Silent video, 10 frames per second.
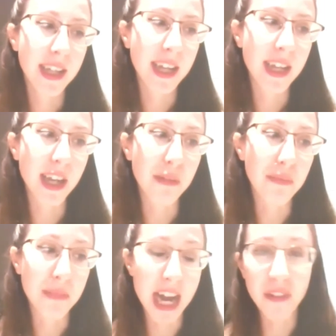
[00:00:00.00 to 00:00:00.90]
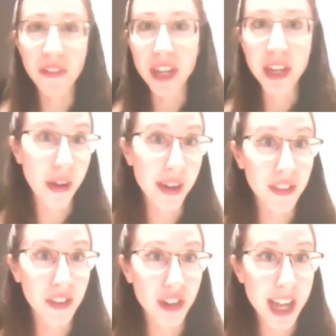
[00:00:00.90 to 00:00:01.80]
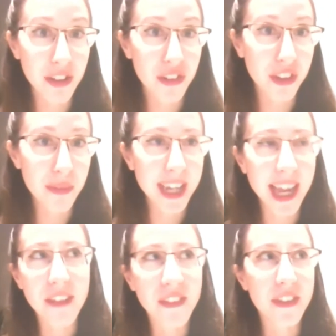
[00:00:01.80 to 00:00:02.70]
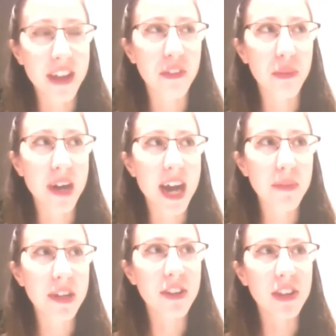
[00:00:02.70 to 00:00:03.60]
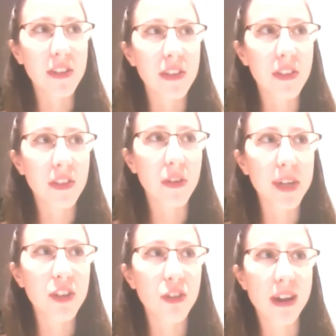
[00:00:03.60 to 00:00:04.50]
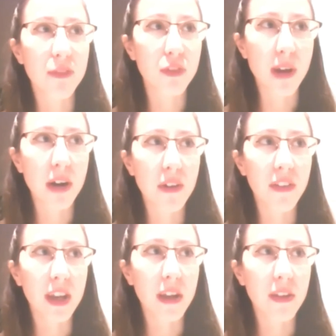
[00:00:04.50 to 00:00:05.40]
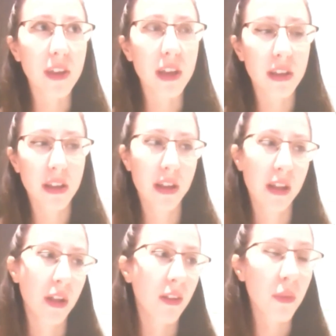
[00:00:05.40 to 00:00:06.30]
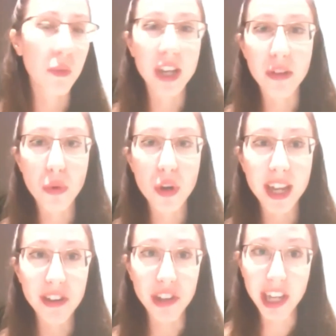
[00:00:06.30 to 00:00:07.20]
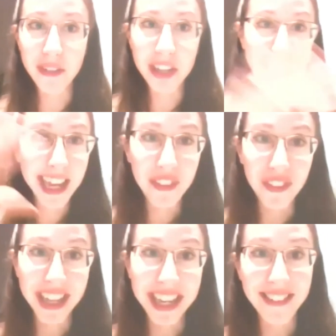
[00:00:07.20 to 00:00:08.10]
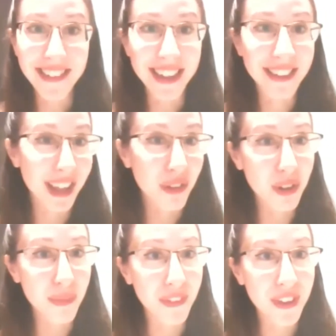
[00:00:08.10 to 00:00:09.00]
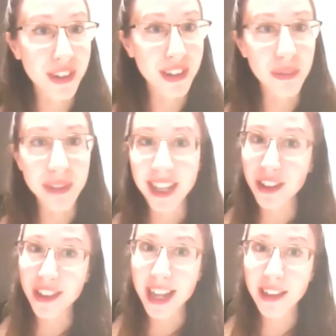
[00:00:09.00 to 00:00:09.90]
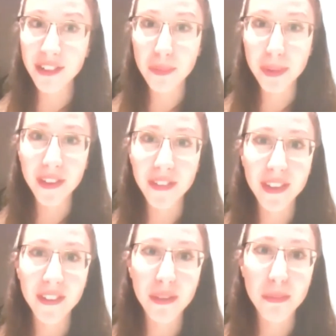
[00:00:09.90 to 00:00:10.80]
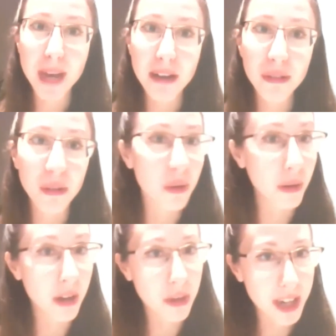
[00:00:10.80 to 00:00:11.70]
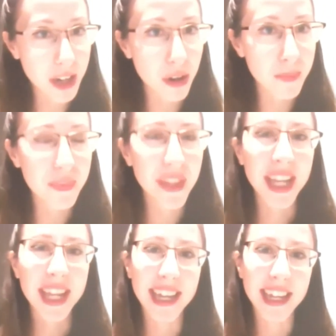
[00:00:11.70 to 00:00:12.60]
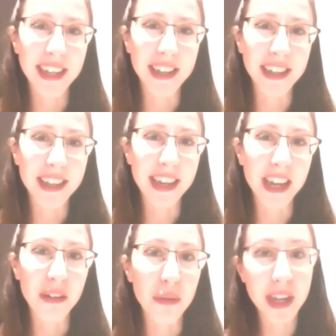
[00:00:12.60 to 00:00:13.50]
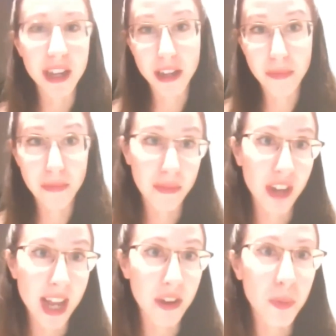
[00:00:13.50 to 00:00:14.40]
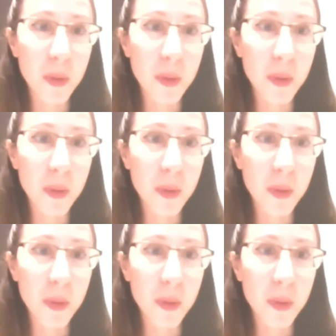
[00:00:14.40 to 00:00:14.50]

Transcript: you know, how are you going to challenge them? I guess that's what happened in the witchcraft trials, you know, that someone had one idea and it escalated, and then all of a sudden, are we going to challenge the person that's in power, or are we not? And, you know, are we going to challenge